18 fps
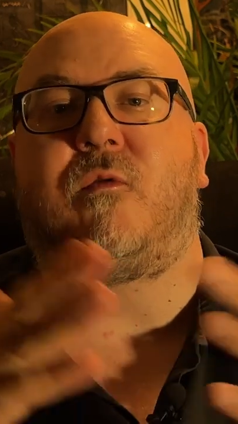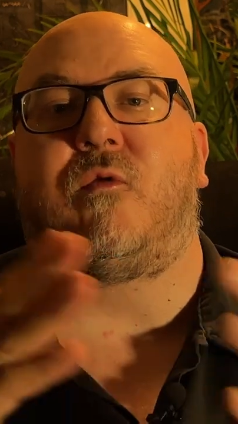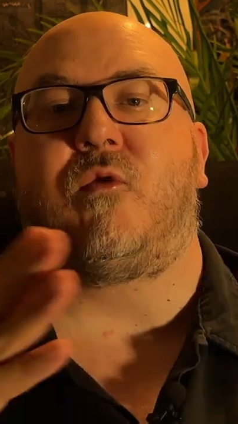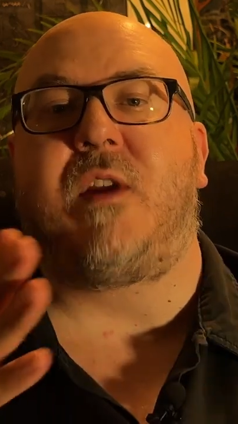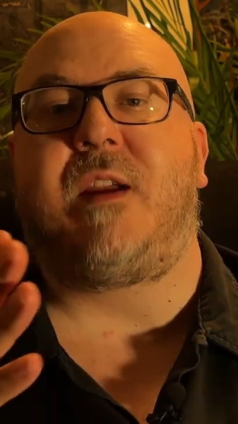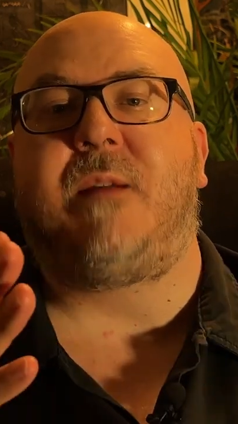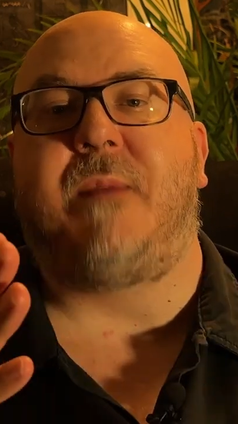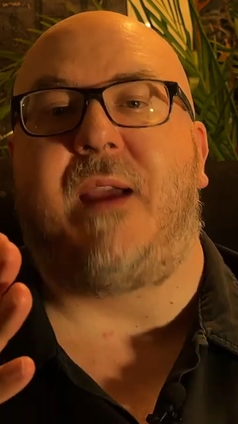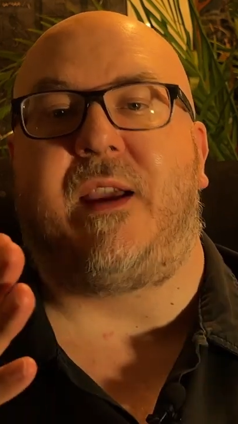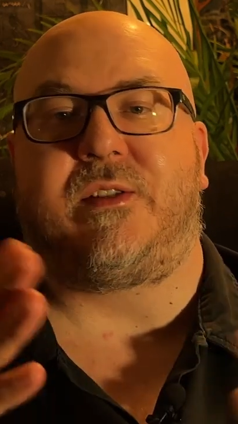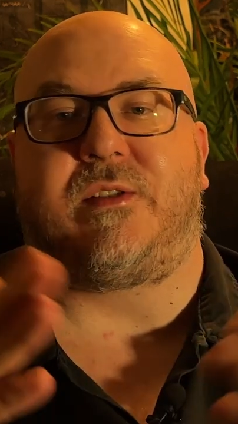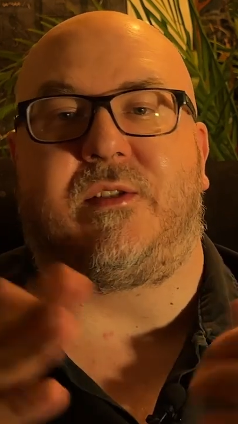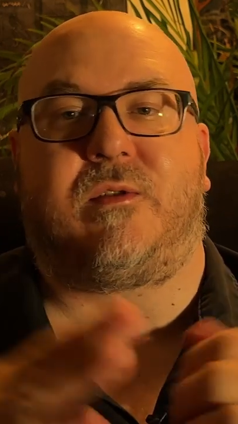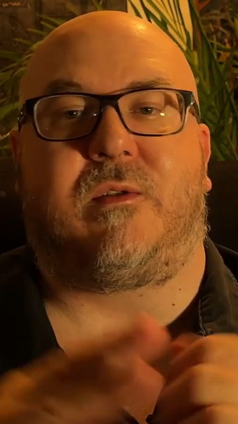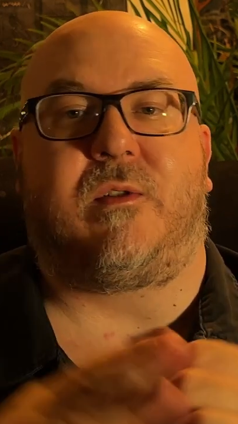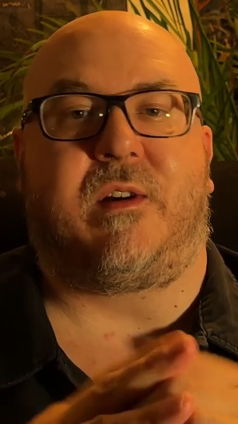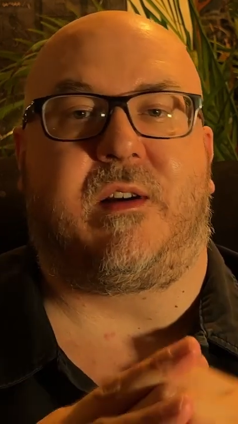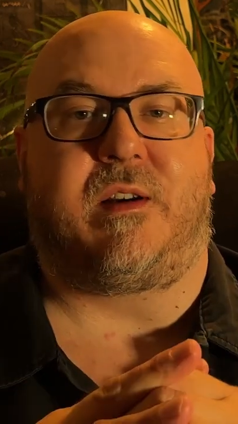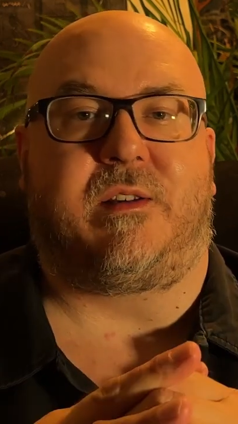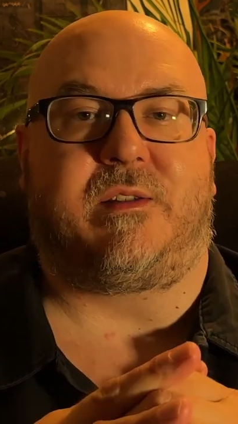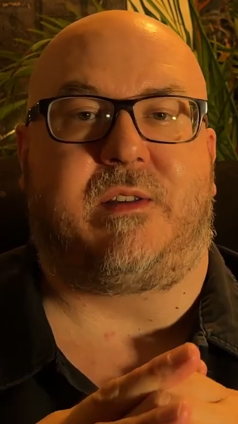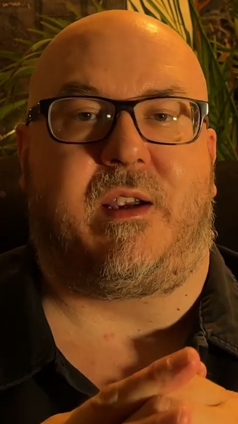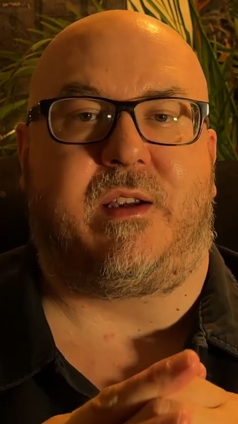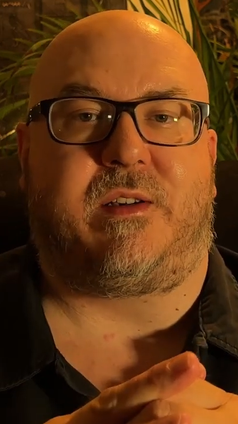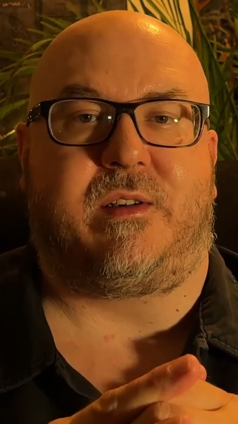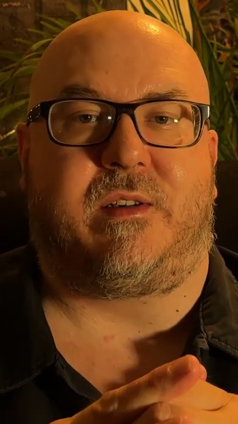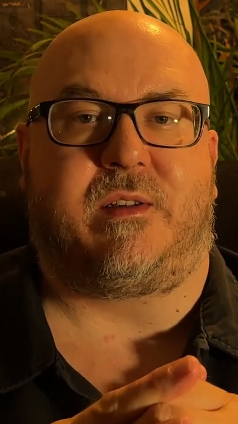Freemason
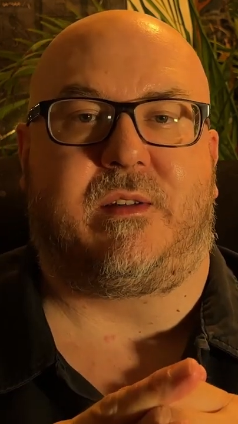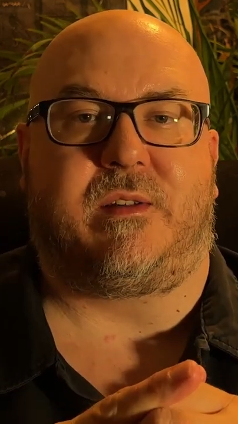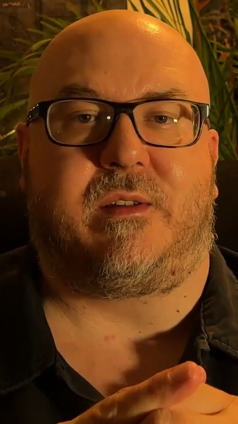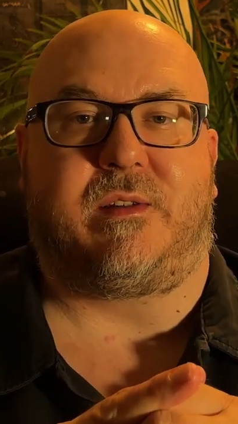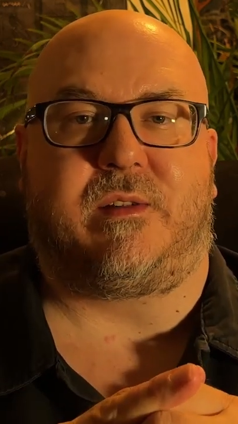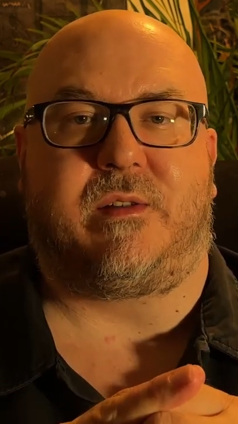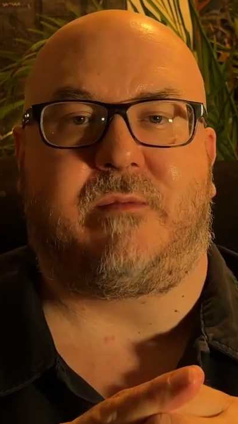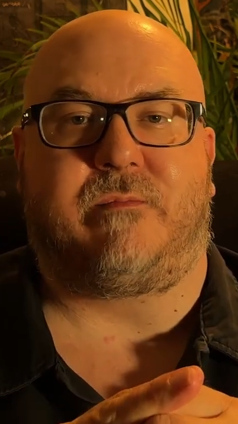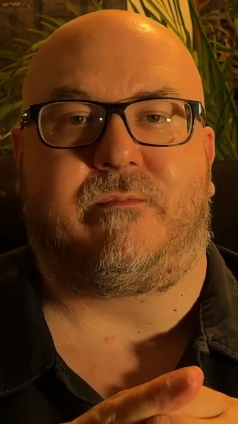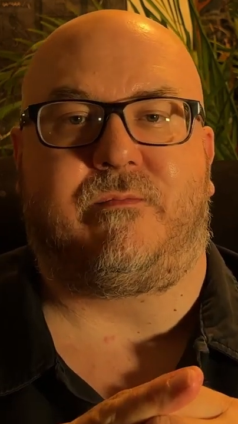organizations.